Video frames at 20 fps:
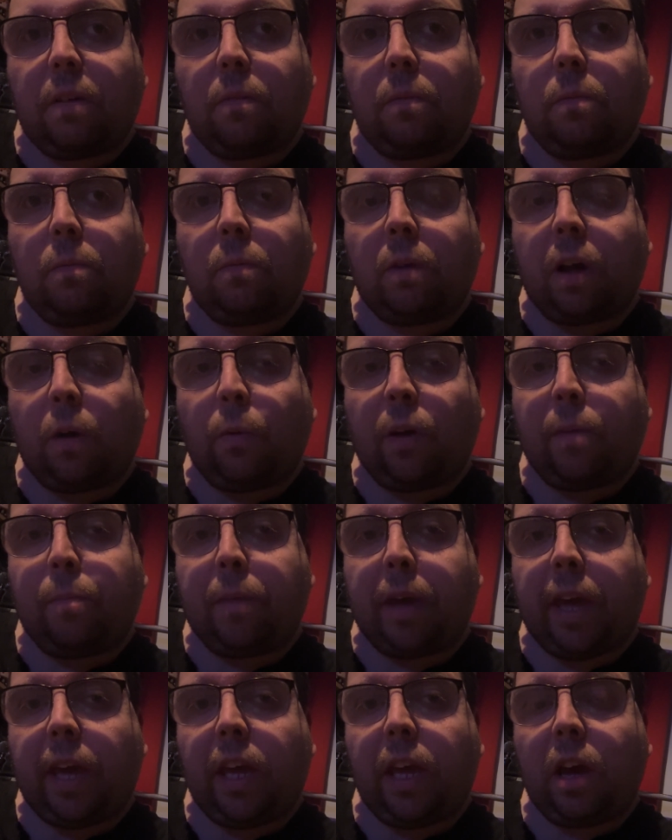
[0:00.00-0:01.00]
where we
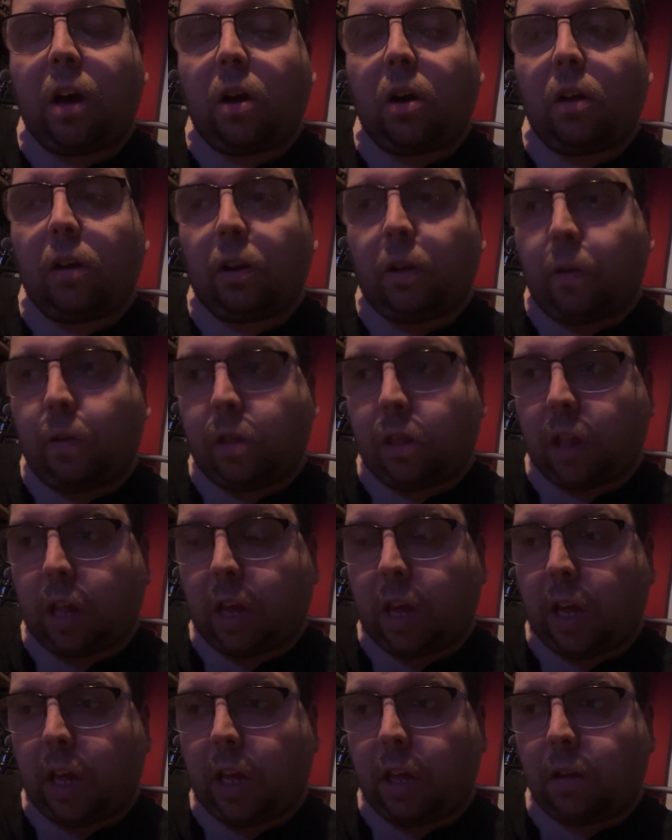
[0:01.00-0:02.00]
meet young Lucy.